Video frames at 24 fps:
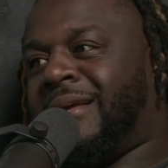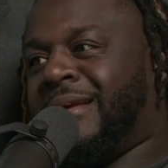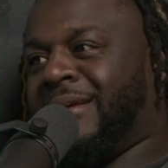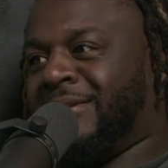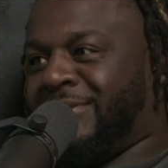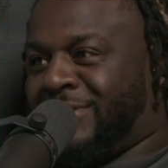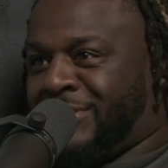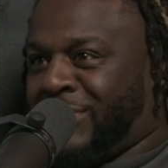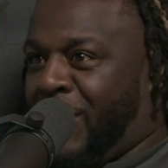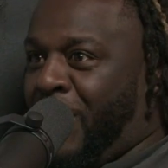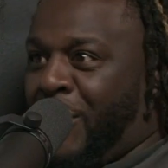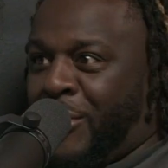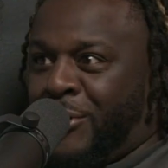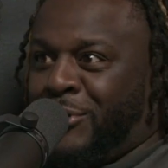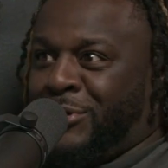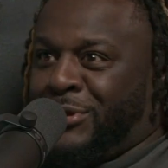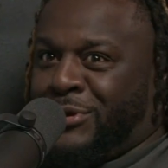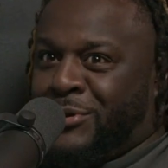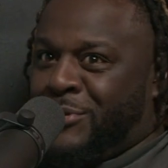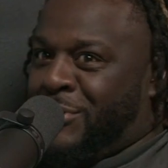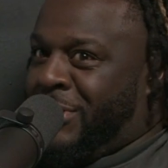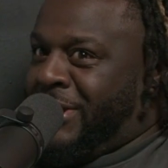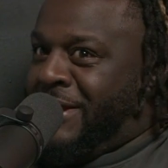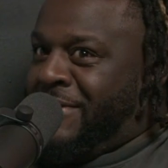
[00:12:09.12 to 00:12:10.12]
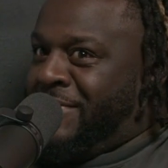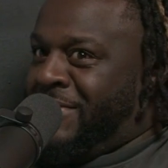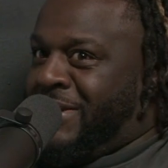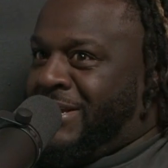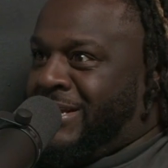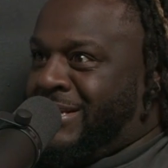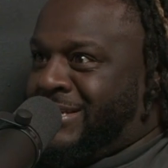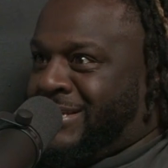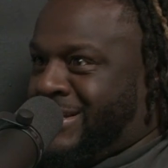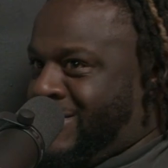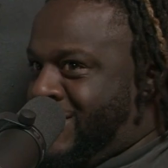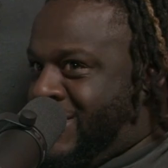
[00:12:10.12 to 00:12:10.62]
So you were living
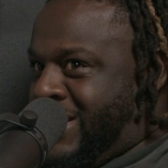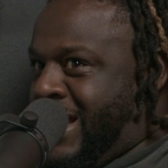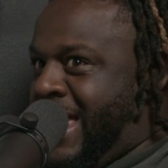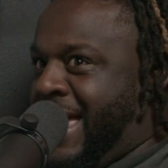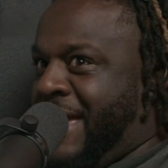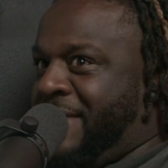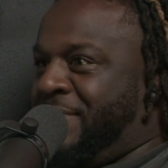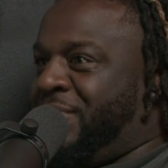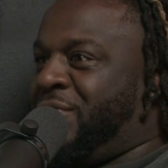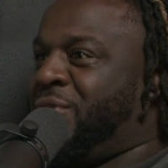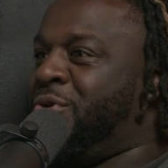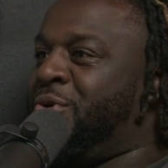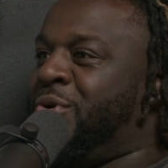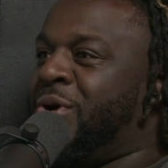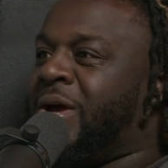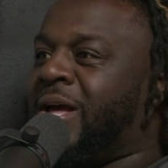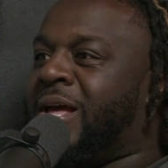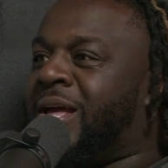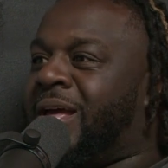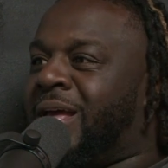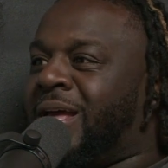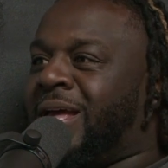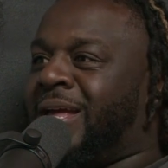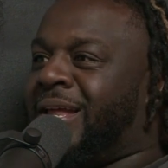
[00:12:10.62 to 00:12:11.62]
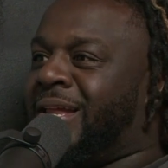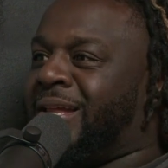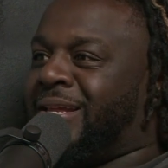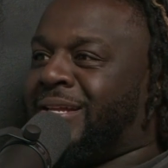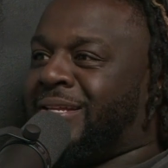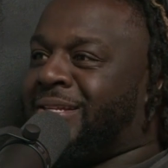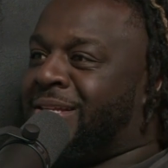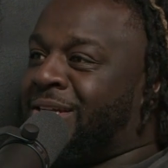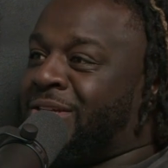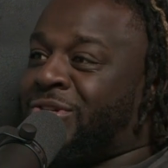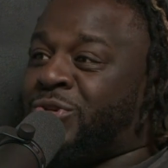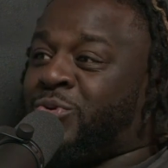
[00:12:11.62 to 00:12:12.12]
a secret life. You,
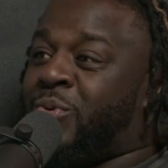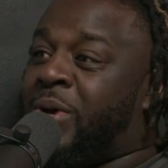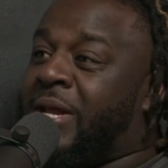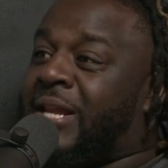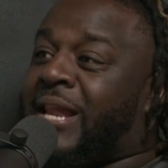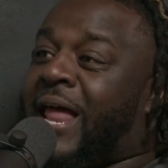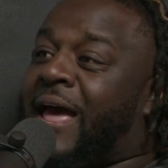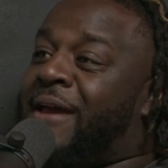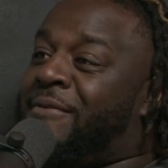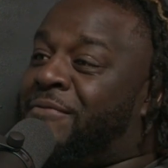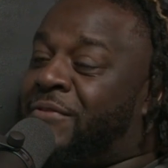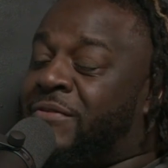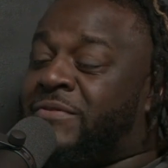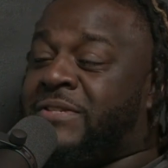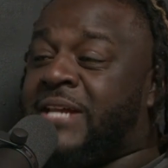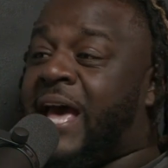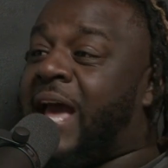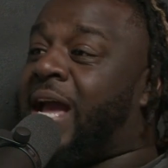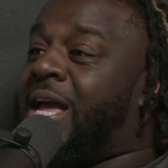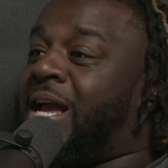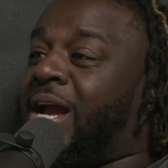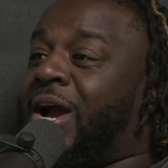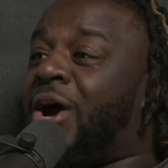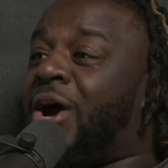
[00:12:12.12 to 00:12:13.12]
the Suite Life of Zack and